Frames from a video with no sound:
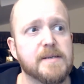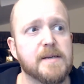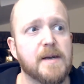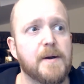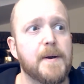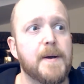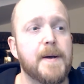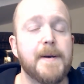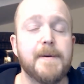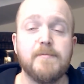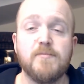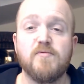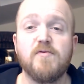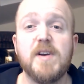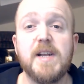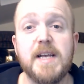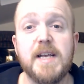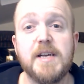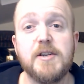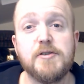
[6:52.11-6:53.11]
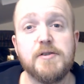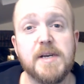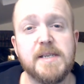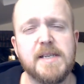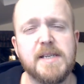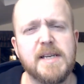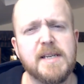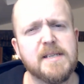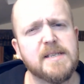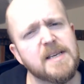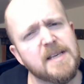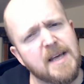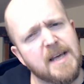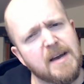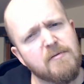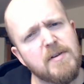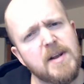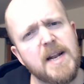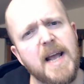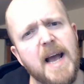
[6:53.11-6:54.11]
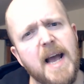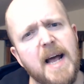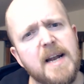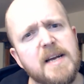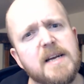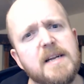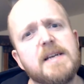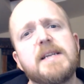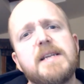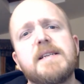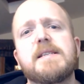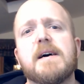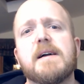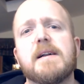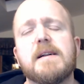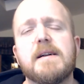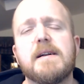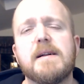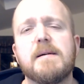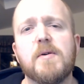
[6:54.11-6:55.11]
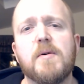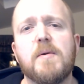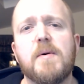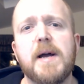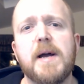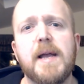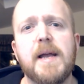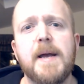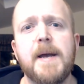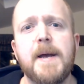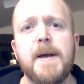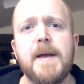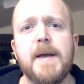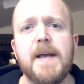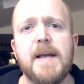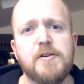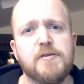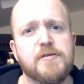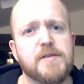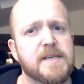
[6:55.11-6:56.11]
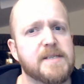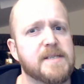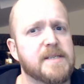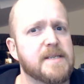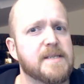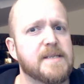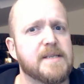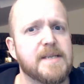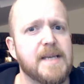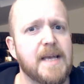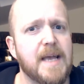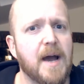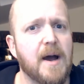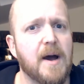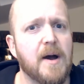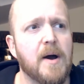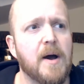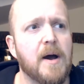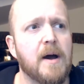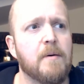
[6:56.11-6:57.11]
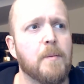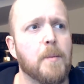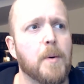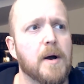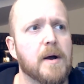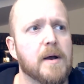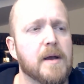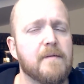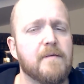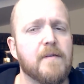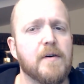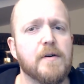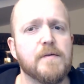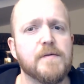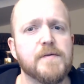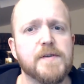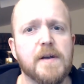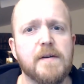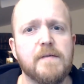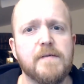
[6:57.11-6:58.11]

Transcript: So really interesting to see that, really elegantly done, and I'm quite interested to see how her work evolves over